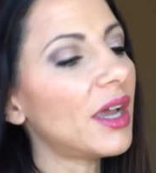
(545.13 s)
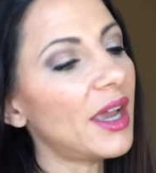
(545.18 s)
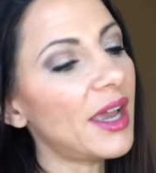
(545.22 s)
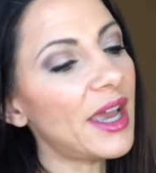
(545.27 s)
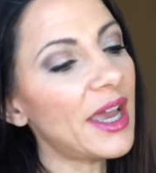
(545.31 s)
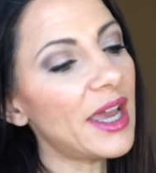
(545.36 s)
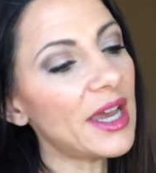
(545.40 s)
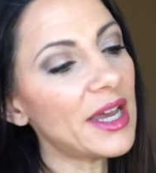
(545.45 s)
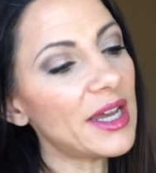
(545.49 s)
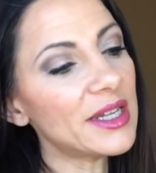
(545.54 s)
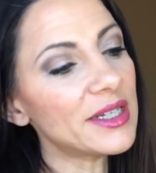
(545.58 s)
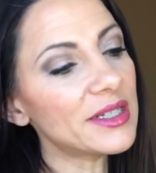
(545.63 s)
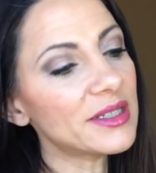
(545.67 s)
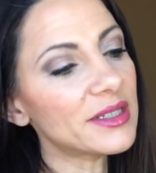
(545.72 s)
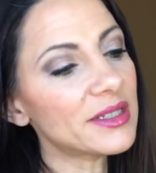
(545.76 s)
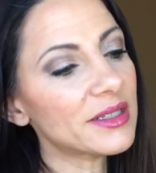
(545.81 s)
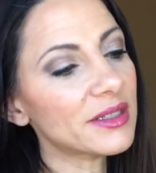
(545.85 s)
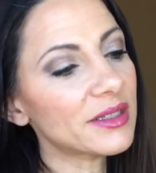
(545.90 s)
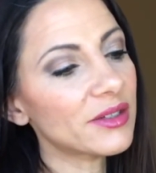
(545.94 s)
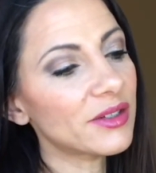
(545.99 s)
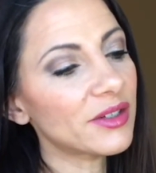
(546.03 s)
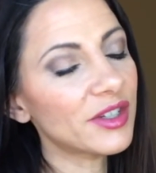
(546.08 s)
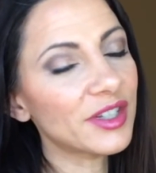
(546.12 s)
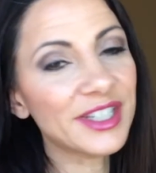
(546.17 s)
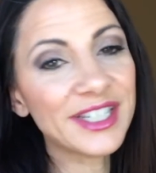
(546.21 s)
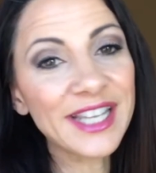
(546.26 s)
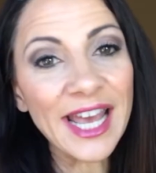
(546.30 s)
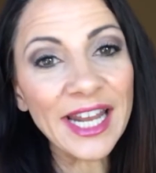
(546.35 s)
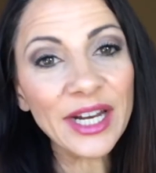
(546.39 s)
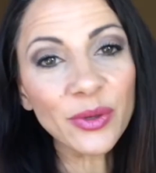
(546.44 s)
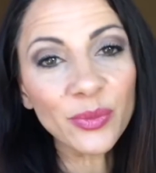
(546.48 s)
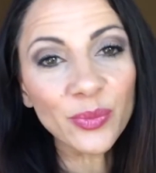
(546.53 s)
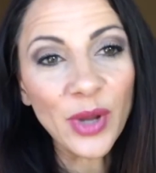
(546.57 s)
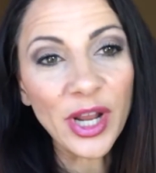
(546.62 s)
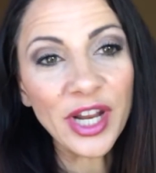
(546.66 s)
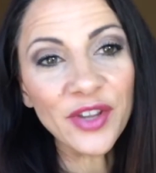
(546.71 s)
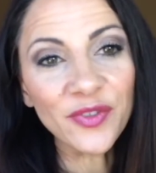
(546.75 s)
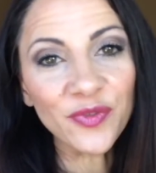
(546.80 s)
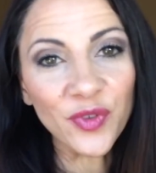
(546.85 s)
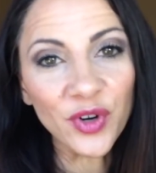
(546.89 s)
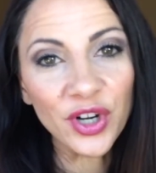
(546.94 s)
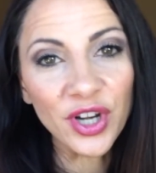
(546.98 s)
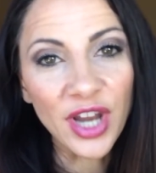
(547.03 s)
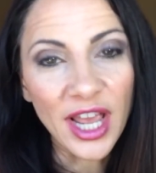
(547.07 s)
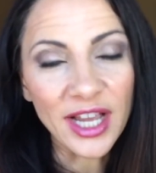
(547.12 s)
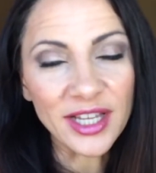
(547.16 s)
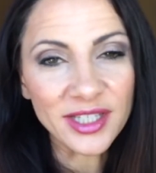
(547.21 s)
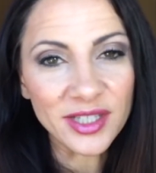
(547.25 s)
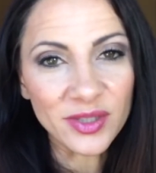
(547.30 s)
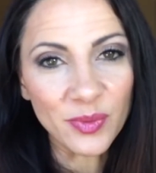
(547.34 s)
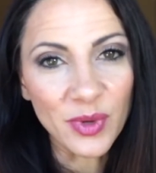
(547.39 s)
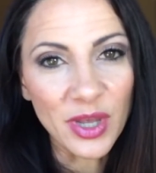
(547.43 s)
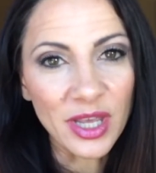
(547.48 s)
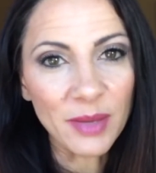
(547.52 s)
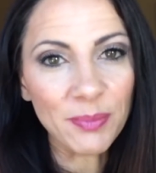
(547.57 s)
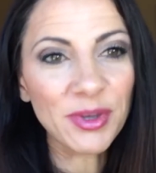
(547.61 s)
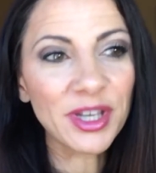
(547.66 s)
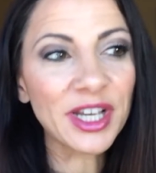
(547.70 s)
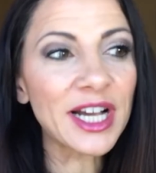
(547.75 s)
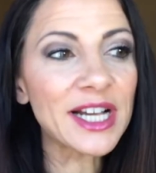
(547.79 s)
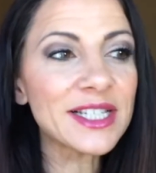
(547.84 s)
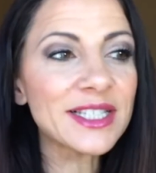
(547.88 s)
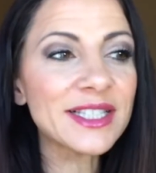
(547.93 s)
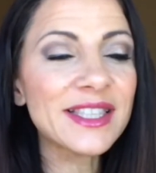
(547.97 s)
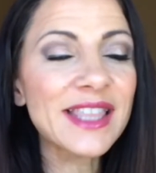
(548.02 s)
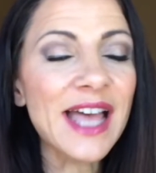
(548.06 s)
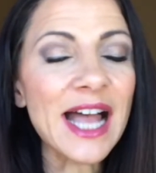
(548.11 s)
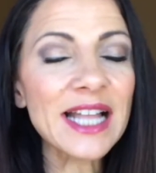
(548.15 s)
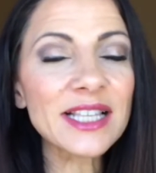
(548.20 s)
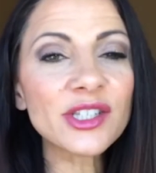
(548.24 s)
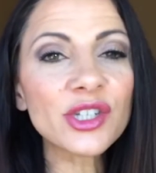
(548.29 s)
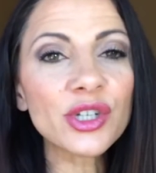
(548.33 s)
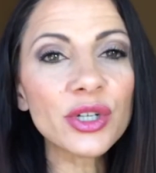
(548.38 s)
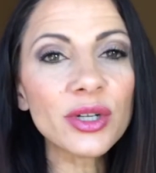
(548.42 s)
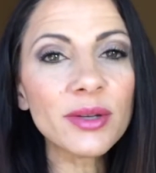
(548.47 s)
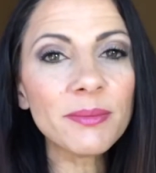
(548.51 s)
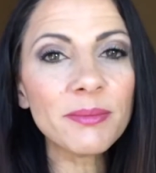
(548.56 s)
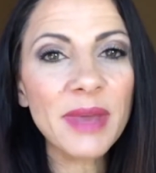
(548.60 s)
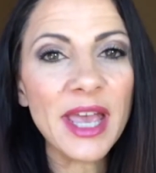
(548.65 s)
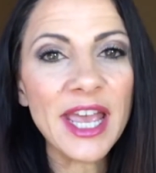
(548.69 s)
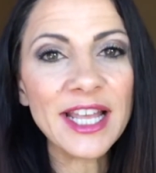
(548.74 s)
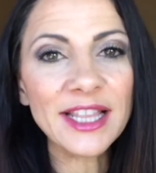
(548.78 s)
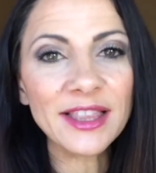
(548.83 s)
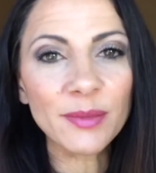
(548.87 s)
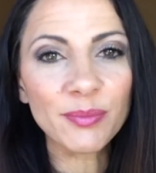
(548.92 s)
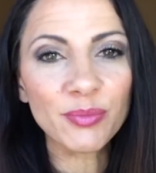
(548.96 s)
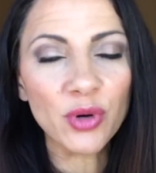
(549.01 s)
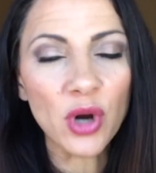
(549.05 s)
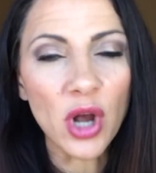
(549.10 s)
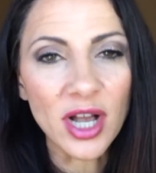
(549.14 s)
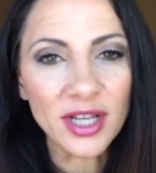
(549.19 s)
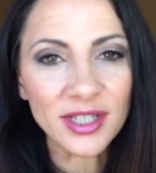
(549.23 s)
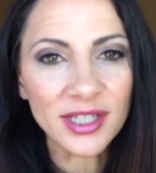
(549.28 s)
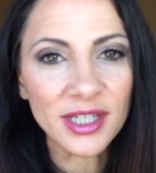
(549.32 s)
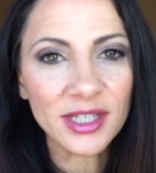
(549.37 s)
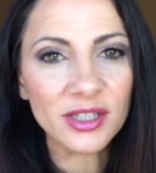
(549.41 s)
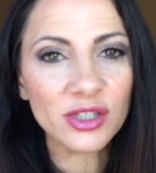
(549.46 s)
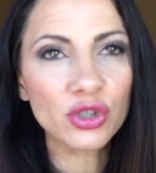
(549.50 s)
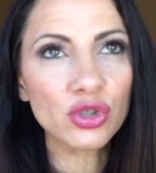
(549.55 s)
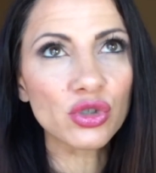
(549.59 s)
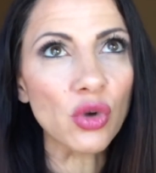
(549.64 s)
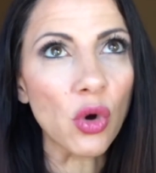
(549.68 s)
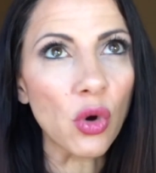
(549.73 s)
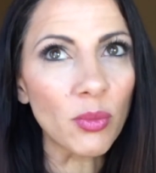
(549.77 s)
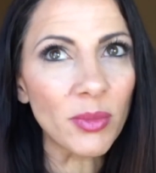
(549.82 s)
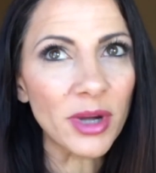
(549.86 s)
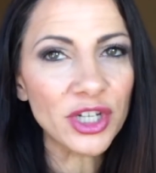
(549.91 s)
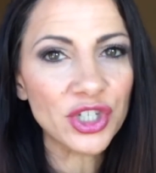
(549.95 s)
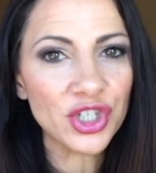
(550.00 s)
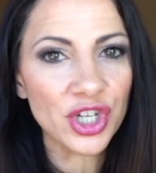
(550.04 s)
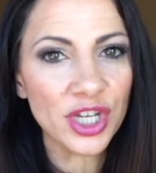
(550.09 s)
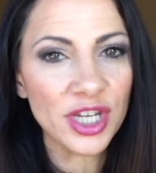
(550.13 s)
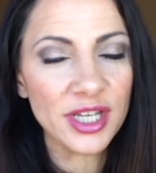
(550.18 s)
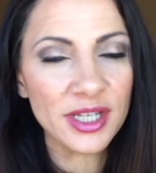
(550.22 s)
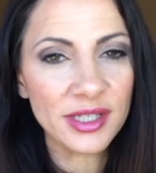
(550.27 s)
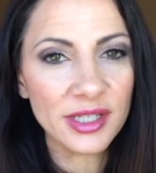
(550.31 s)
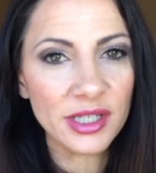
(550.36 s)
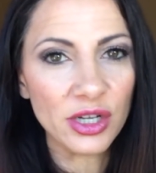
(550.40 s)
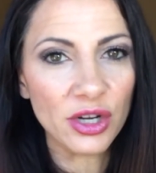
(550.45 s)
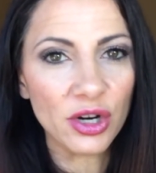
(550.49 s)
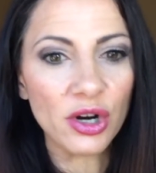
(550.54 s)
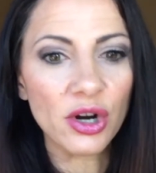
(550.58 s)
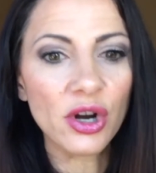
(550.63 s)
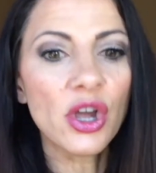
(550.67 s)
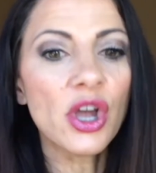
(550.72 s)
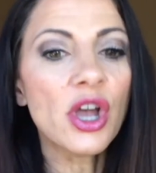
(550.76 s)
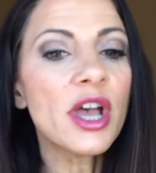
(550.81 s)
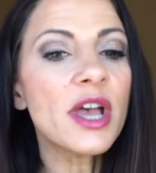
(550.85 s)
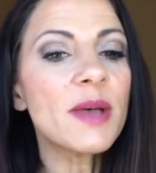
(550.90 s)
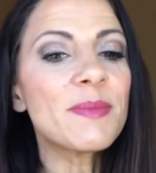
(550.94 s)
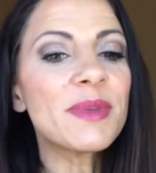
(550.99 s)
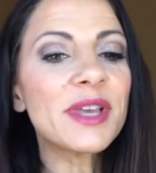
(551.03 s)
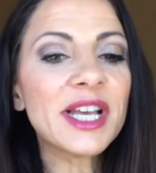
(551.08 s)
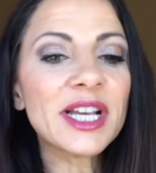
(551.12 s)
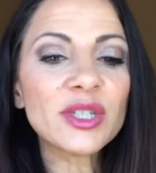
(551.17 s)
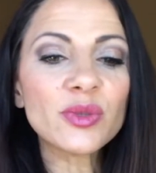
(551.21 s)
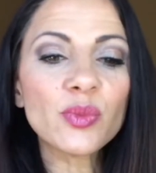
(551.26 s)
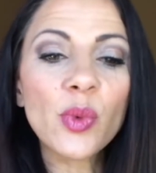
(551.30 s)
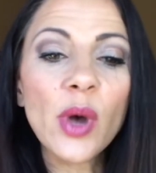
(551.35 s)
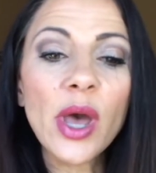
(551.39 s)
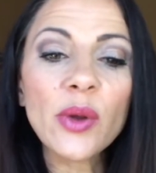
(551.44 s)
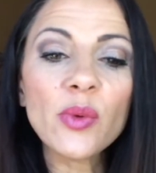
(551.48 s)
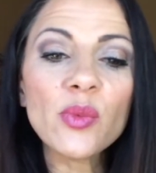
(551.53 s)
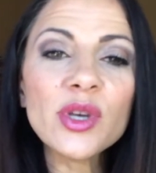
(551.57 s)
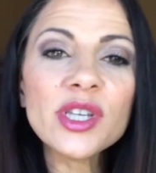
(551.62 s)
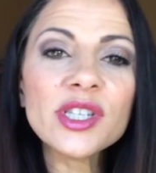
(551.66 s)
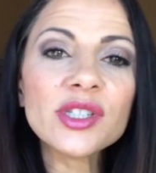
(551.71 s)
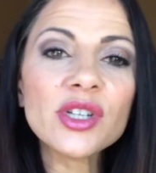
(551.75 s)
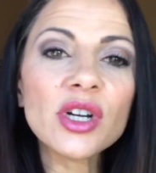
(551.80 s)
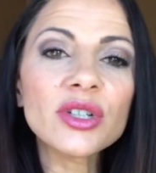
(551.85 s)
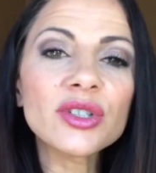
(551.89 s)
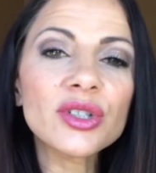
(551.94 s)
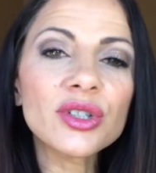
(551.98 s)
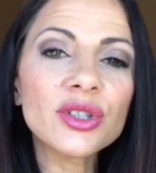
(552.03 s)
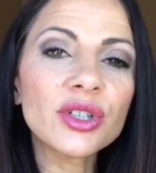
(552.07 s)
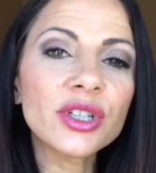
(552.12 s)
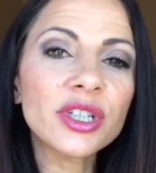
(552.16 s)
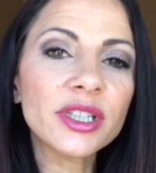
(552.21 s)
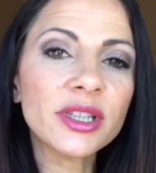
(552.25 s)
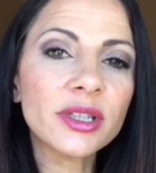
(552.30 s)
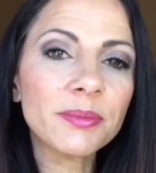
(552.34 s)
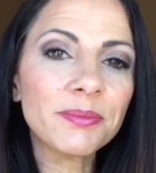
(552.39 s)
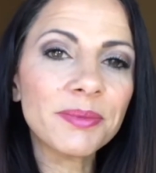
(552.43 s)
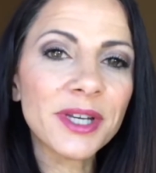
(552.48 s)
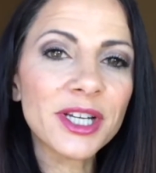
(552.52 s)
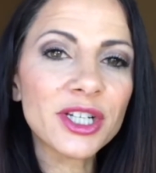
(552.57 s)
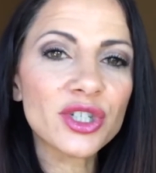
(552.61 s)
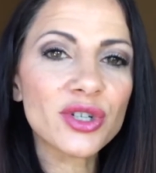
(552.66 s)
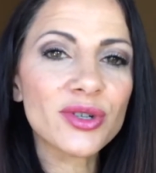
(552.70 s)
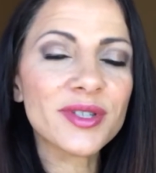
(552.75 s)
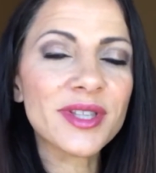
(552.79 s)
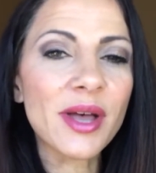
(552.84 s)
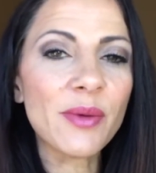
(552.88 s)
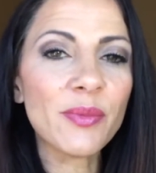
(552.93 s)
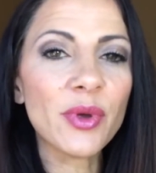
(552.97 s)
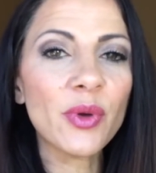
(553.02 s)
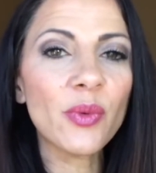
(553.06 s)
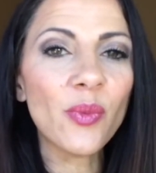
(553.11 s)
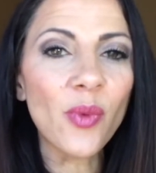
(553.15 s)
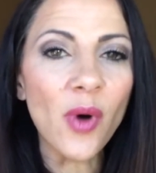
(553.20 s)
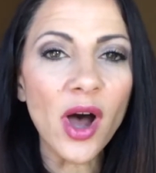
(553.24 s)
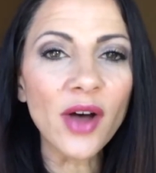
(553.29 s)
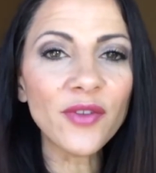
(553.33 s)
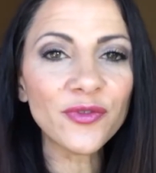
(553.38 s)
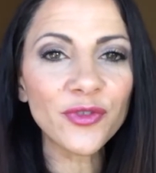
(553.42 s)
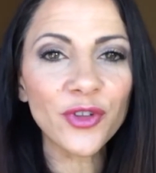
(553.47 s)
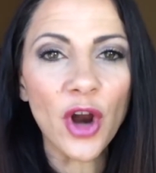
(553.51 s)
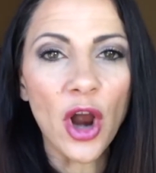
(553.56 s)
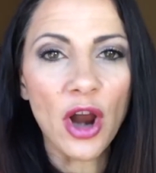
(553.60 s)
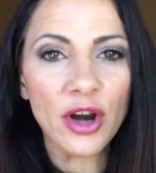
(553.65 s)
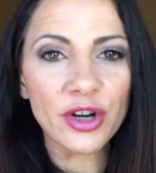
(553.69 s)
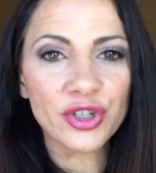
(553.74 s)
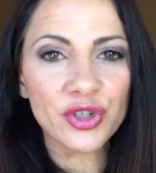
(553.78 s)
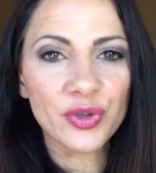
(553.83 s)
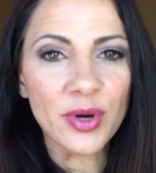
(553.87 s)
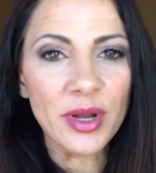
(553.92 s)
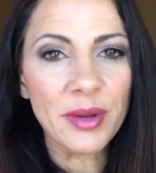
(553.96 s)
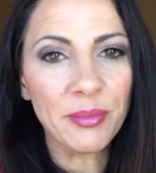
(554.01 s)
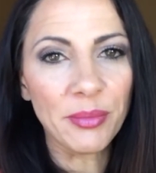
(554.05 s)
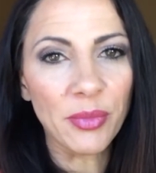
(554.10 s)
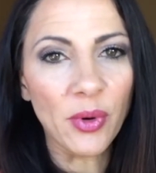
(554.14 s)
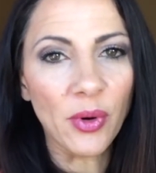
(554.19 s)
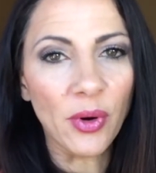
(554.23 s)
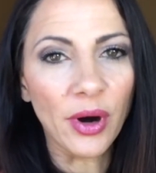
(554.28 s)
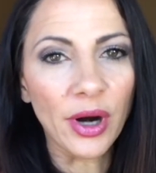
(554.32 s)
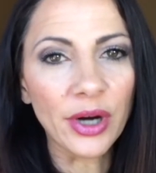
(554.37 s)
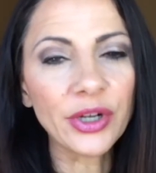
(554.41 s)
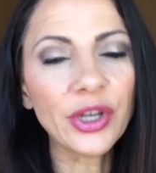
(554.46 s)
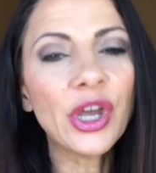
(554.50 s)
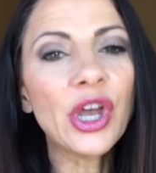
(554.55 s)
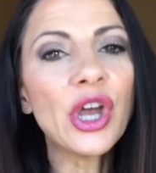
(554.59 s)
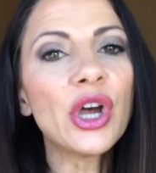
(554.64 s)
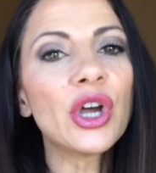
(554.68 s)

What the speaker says: and get it ready for next week because that's going to make the process so much easier because when we start to look at the pictures that we want for our dream board,